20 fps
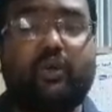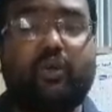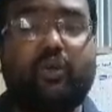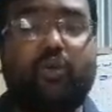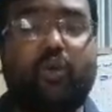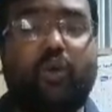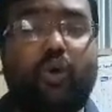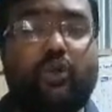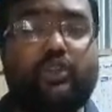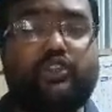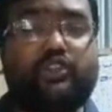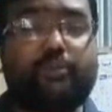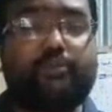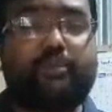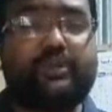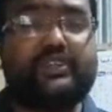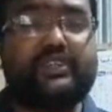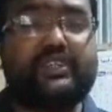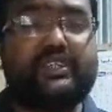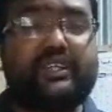who also
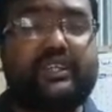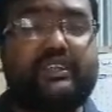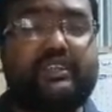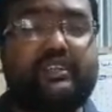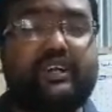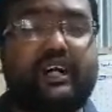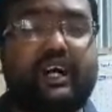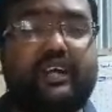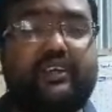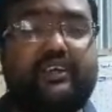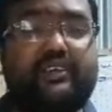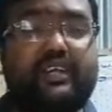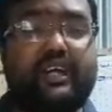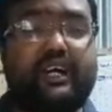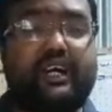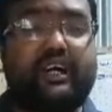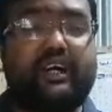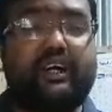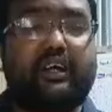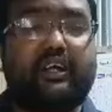presented the
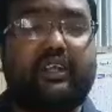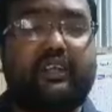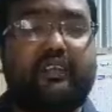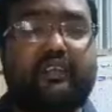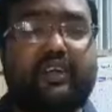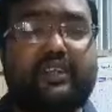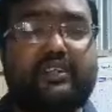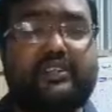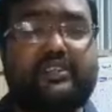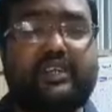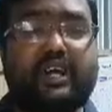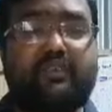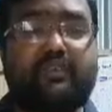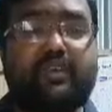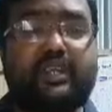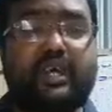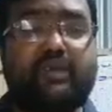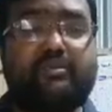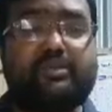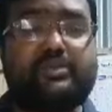idea that the
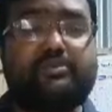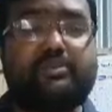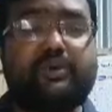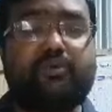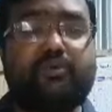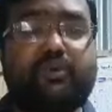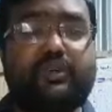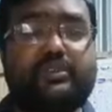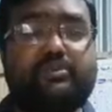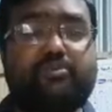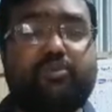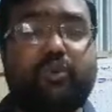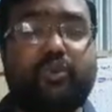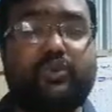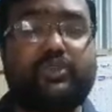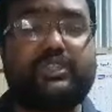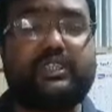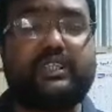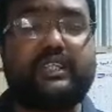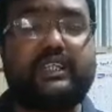southern hemisphere was
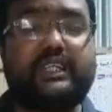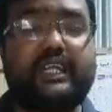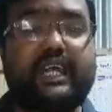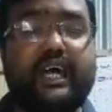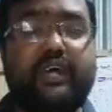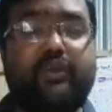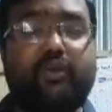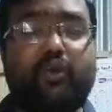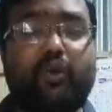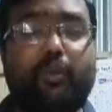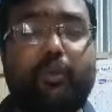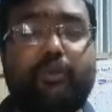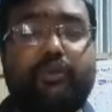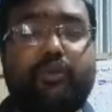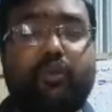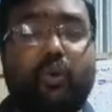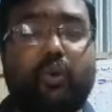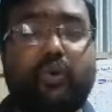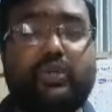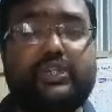mostly an open
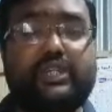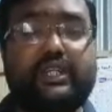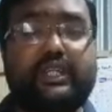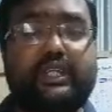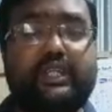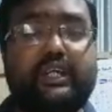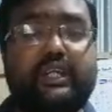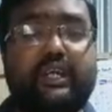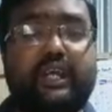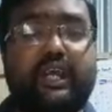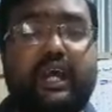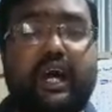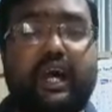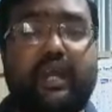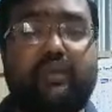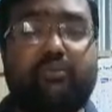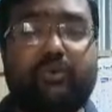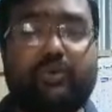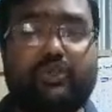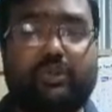ocean
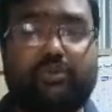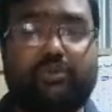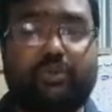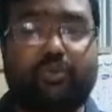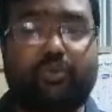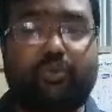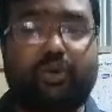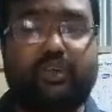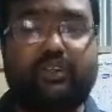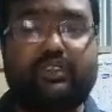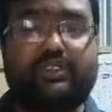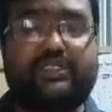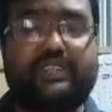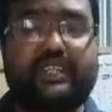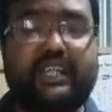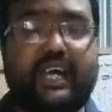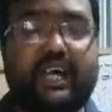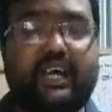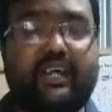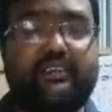and most of the world's
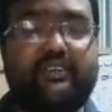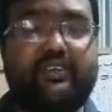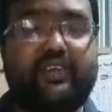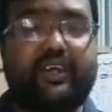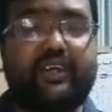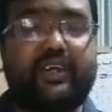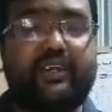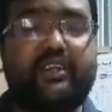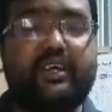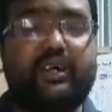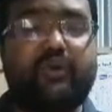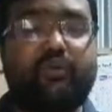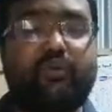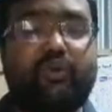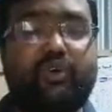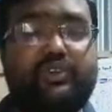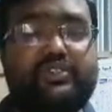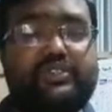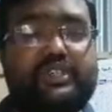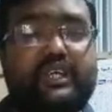land area
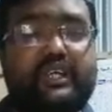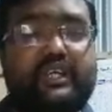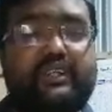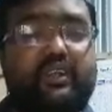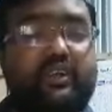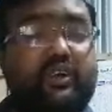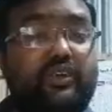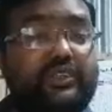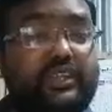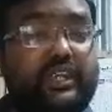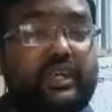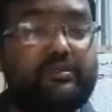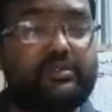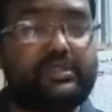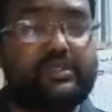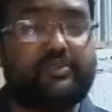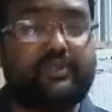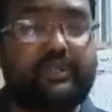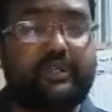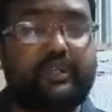was in the northern
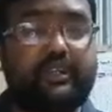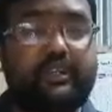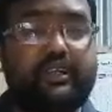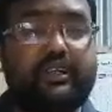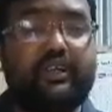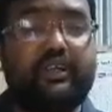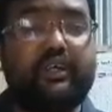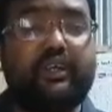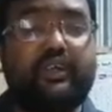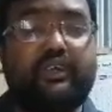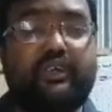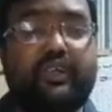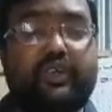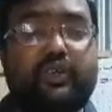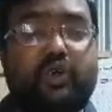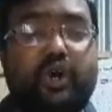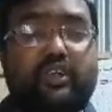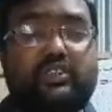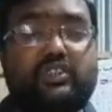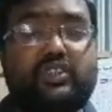hemisphere. The
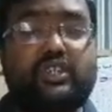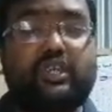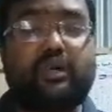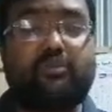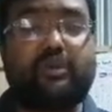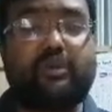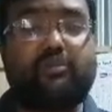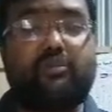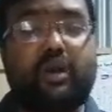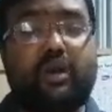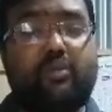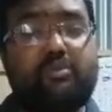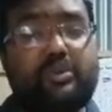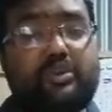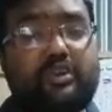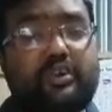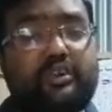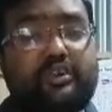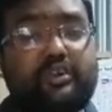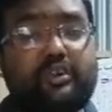doctrine of
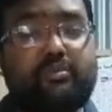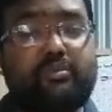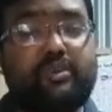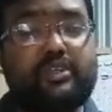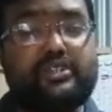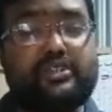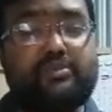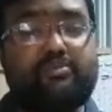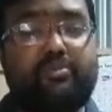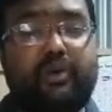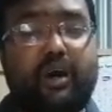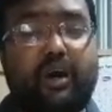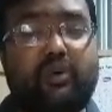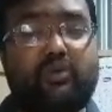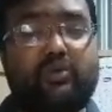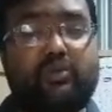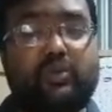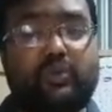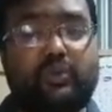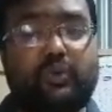environmental determinism
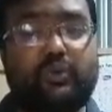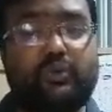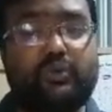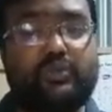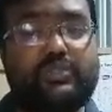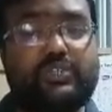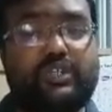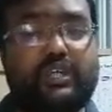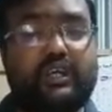found roots